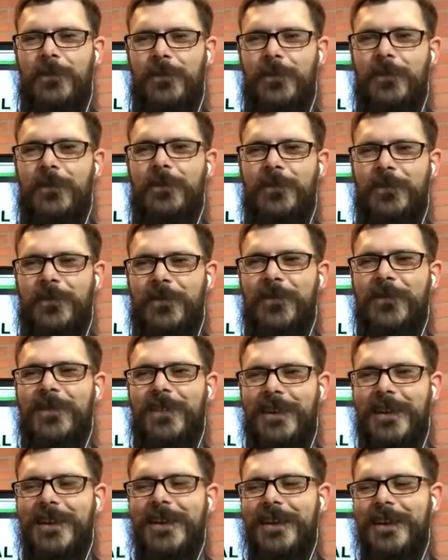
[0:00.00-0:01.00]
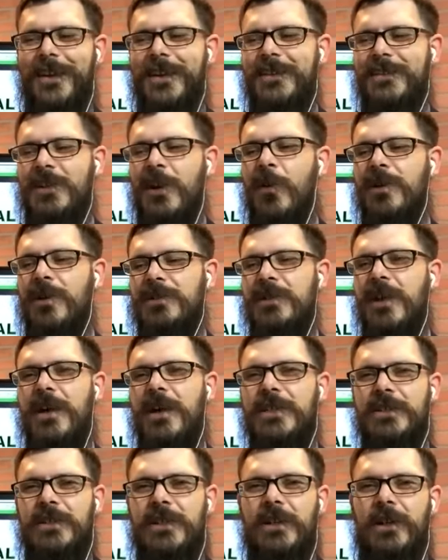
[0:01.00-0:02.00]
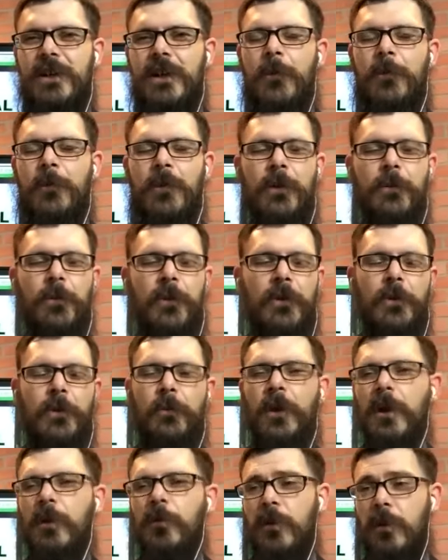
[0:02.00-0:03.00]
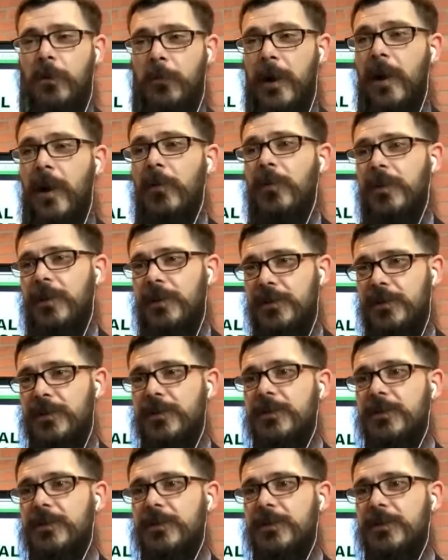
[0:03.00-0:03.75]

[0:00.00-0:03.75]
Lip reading: It's always nice seeing a company put their money where their mouth is.